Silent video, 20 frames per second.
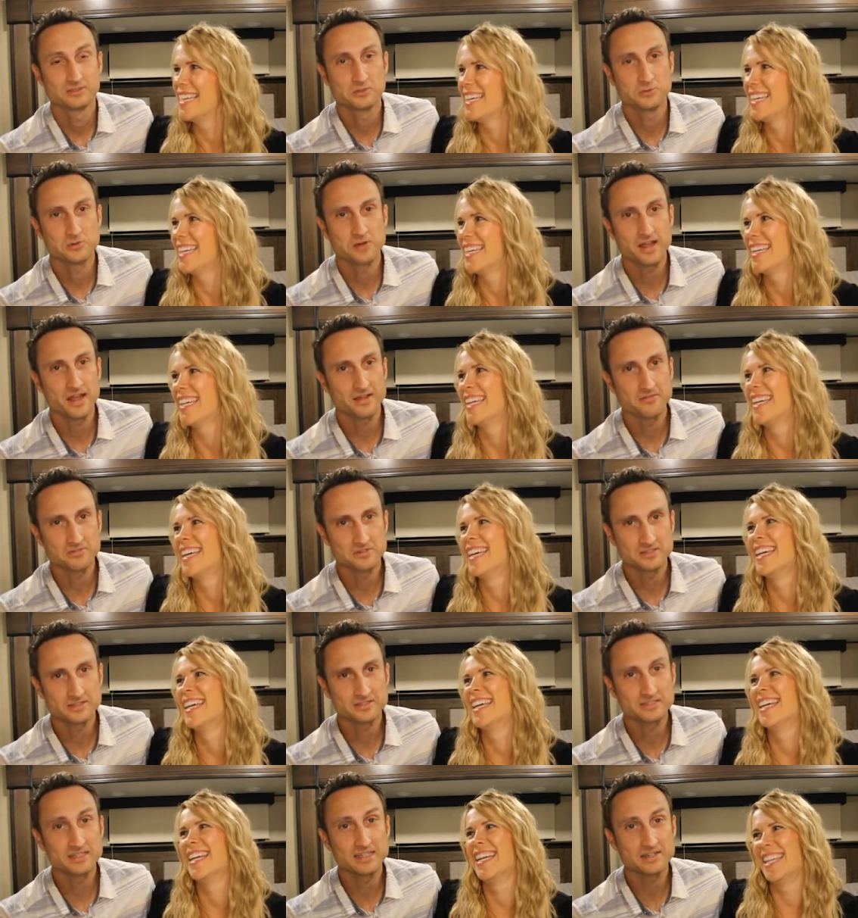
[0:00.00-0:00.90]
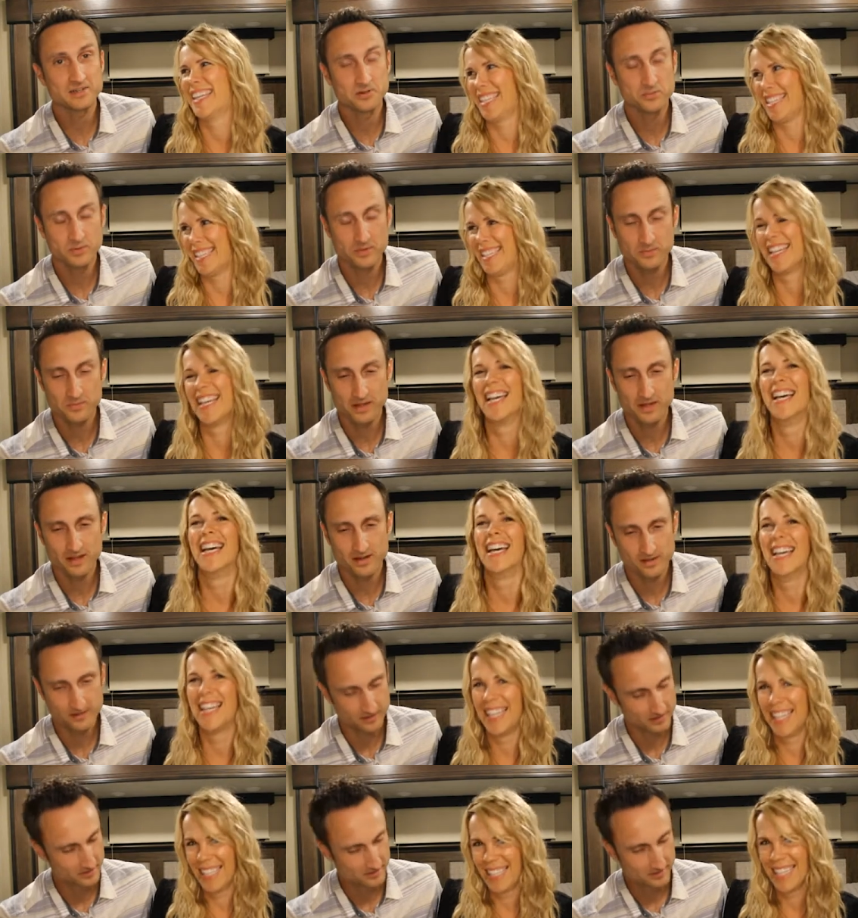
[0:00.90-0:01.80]
Speaker 1: Two and a half years later, but
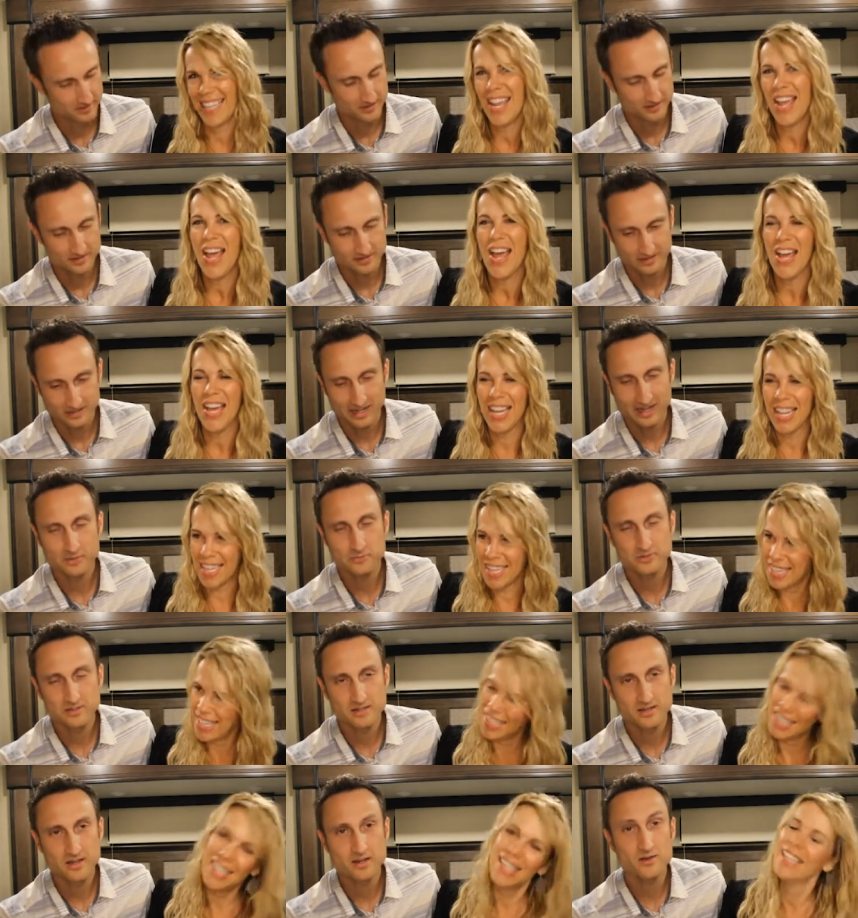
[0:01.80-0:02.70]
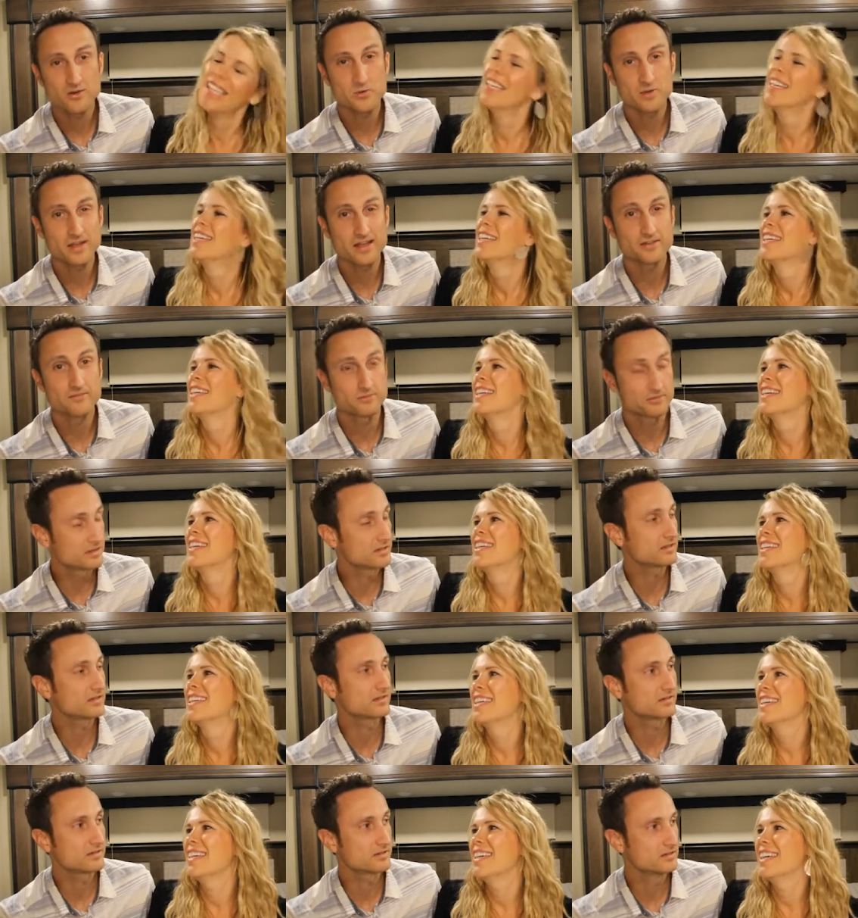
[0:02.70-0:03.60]
man, I would know
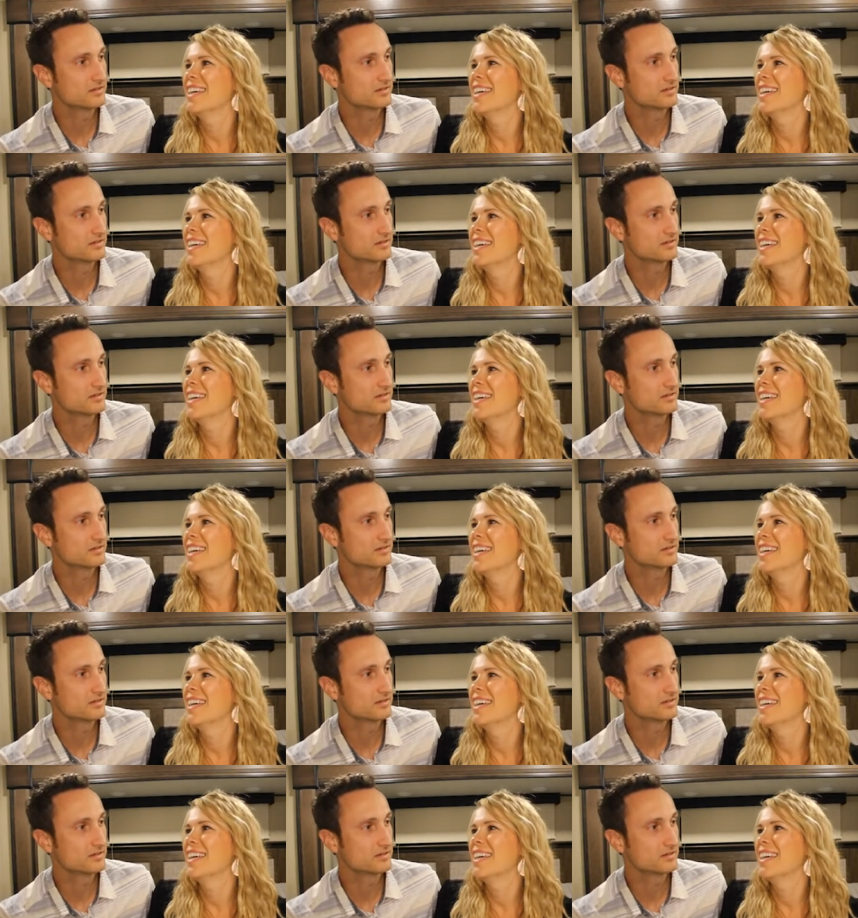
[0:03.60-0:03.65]
everything.